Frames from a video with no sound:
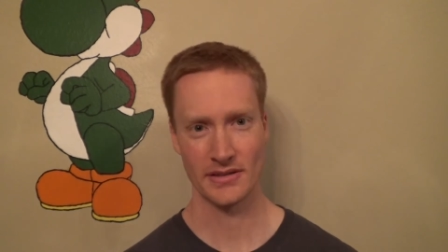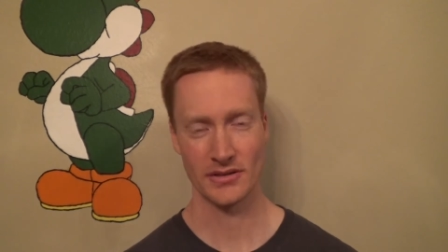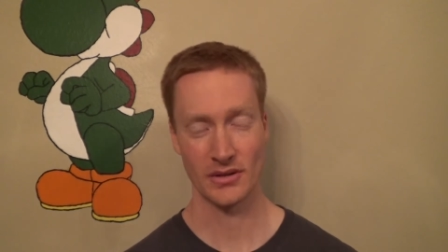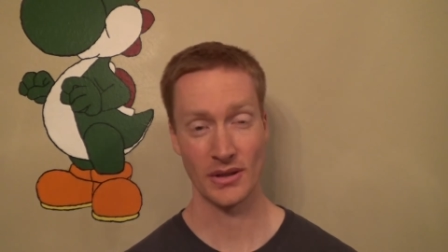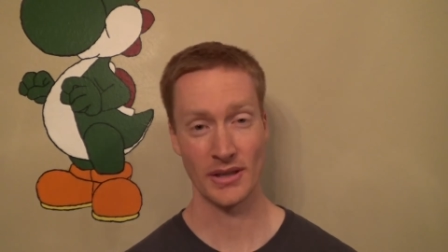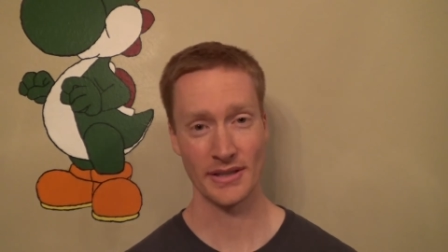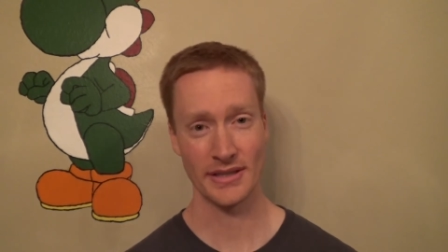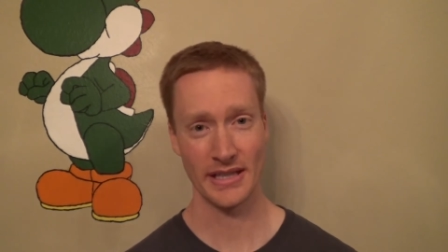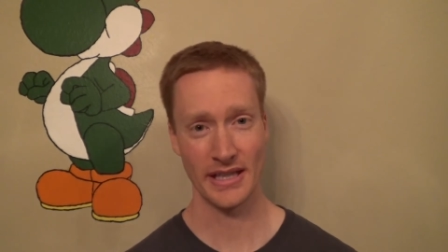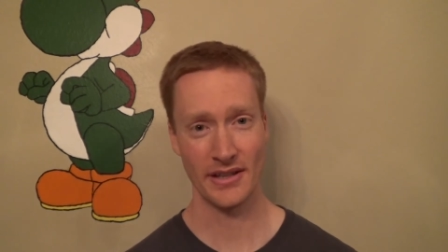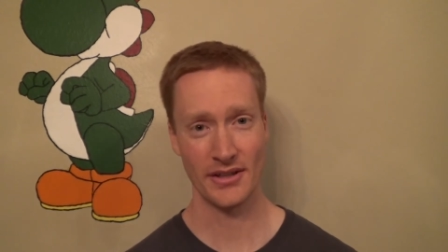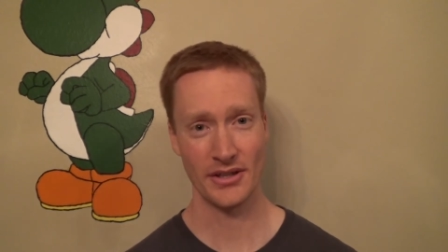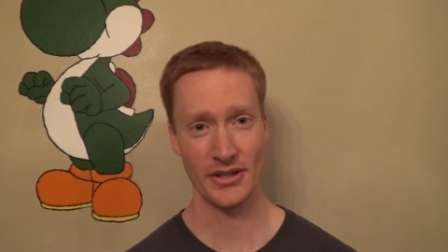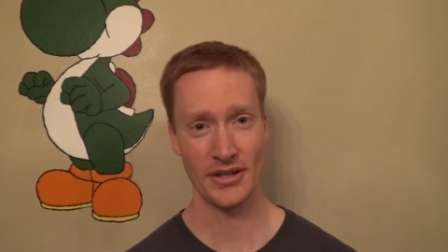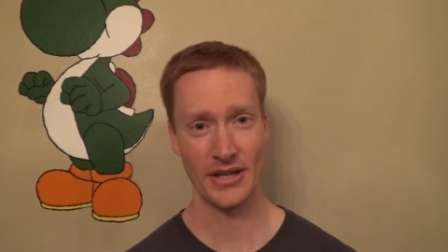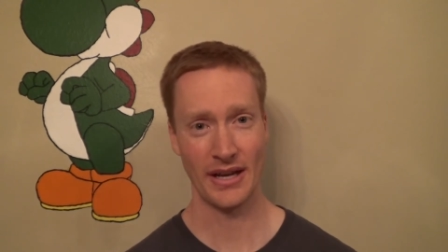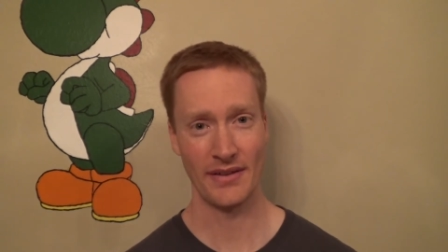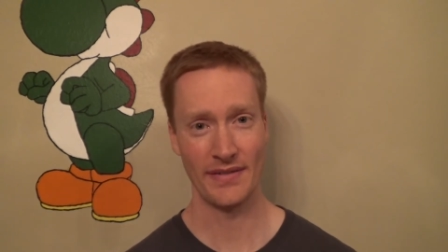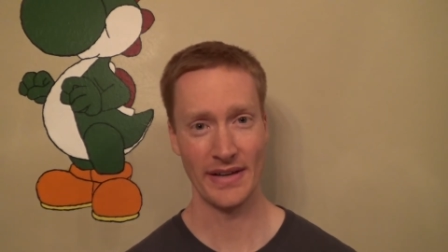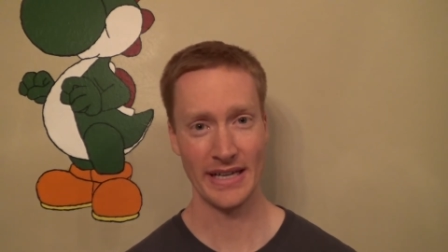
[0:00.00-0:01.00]
So altogether
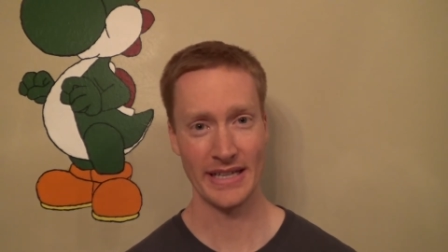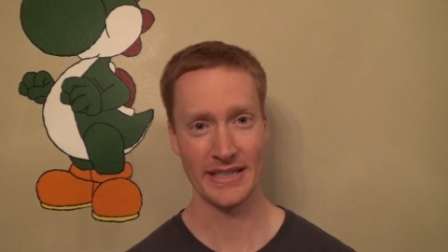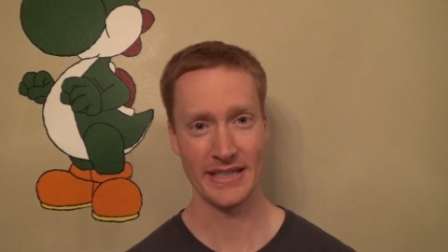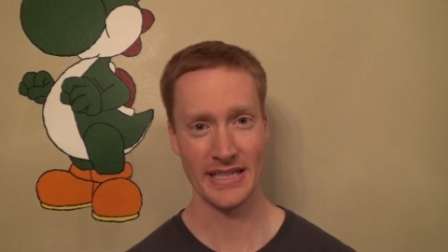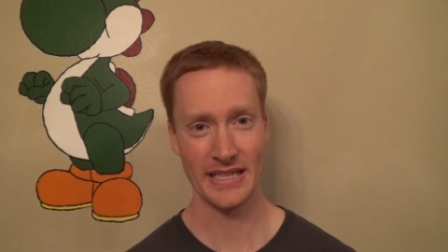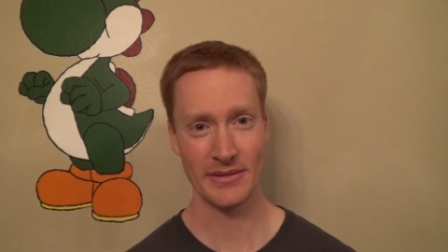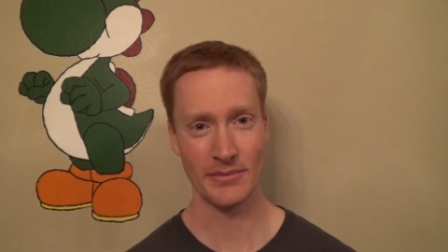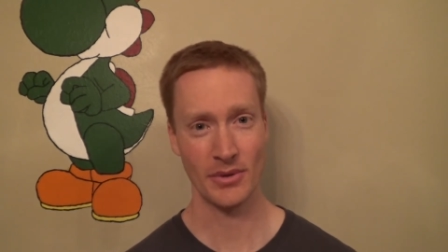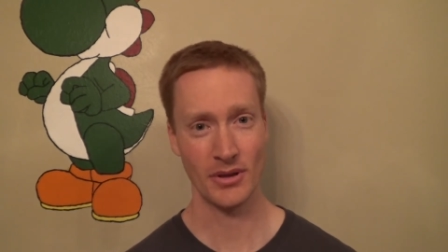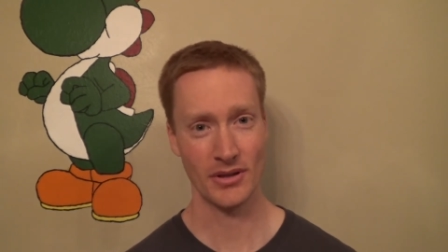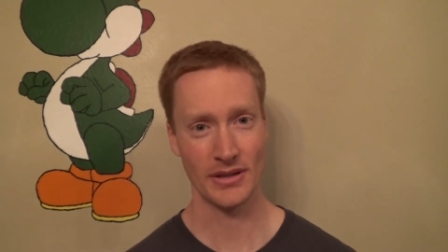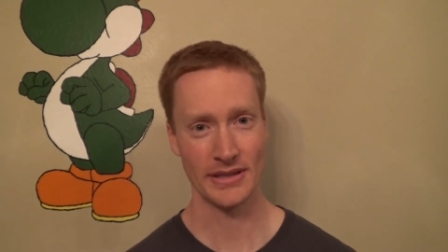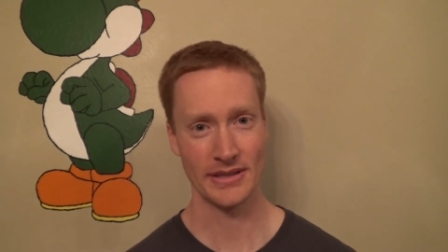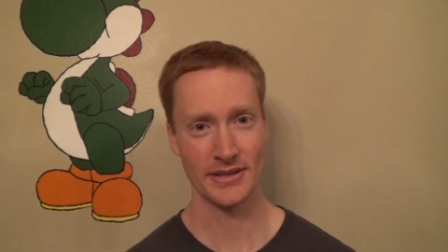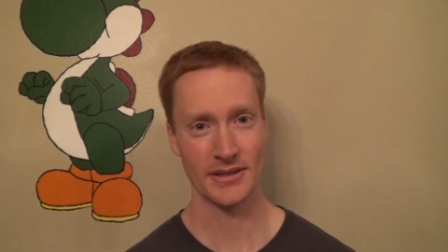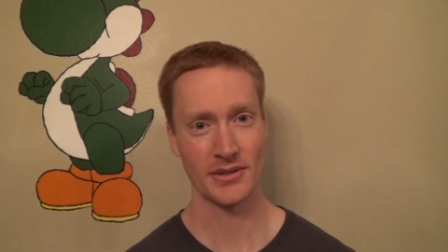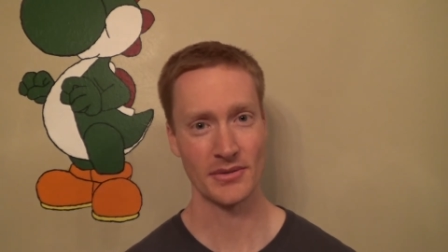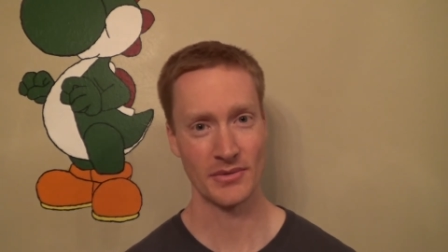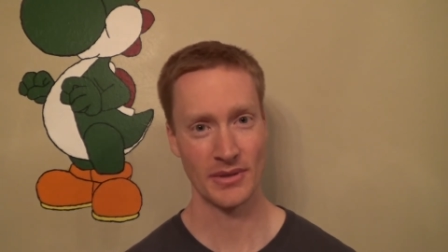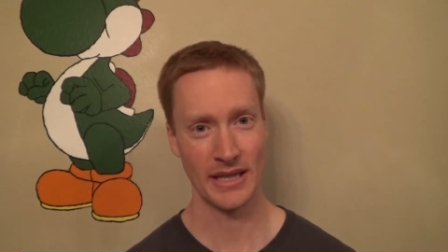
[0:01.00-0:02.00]
you'd have 18
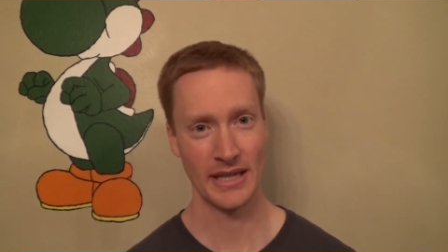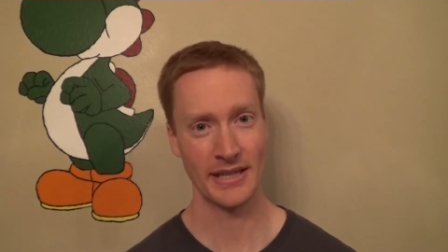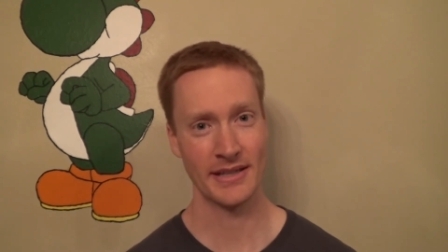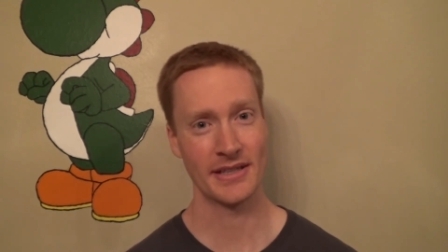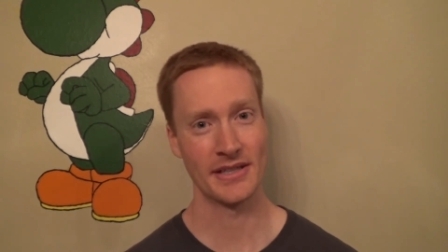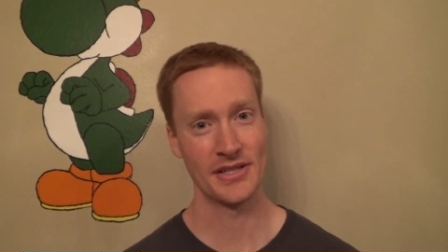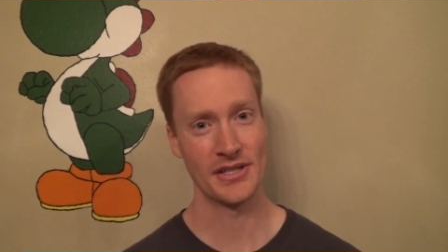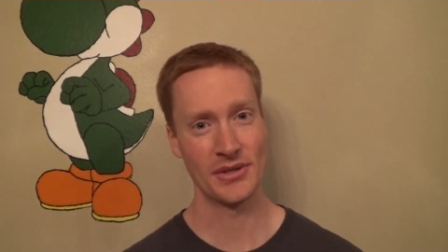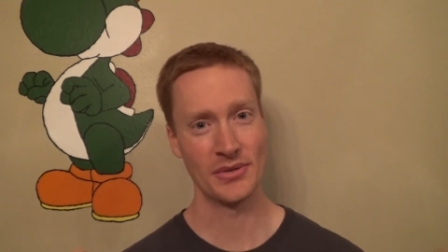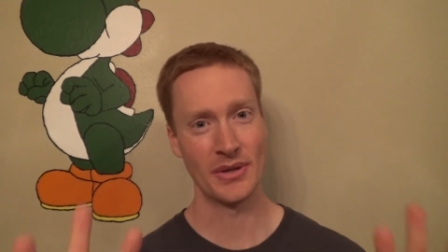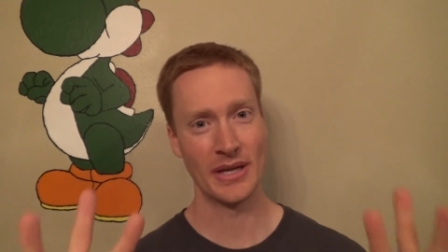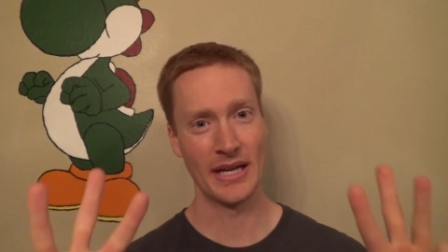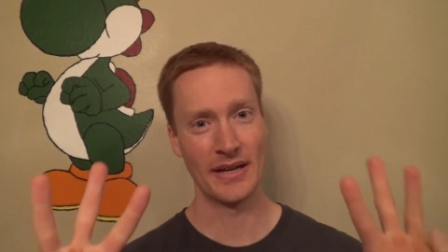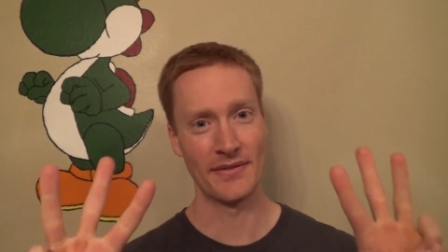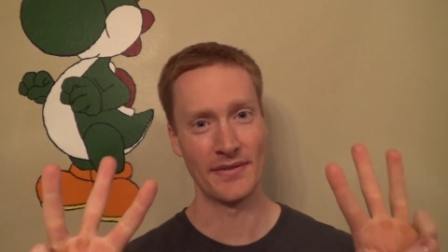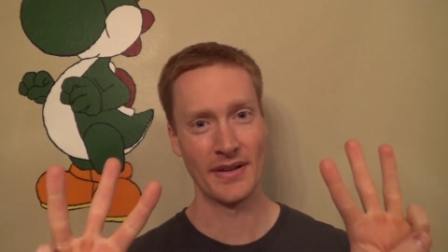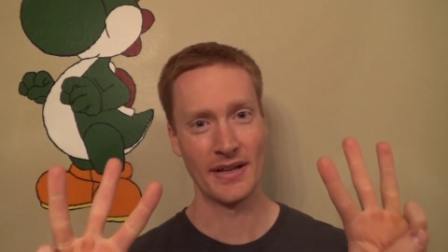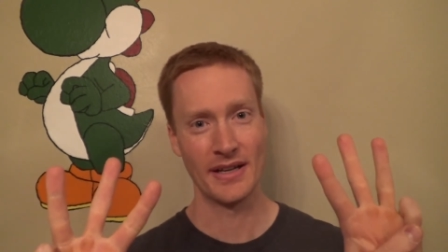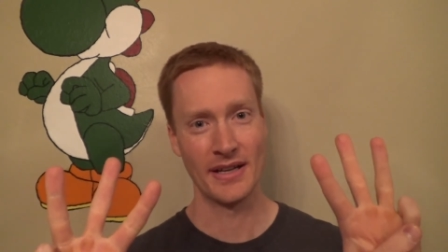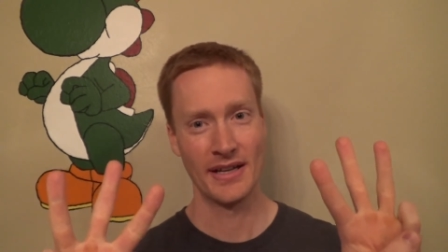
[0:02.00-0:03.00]
bullets, right? Because you would
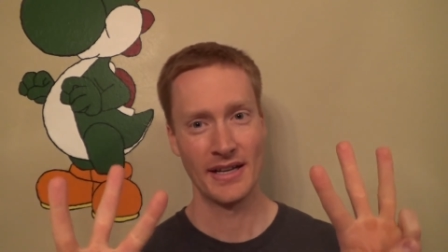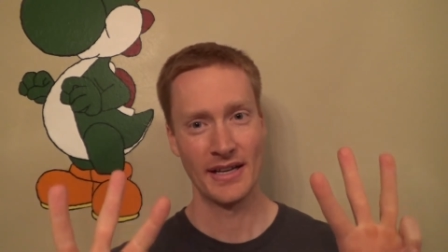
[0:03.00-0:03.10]
have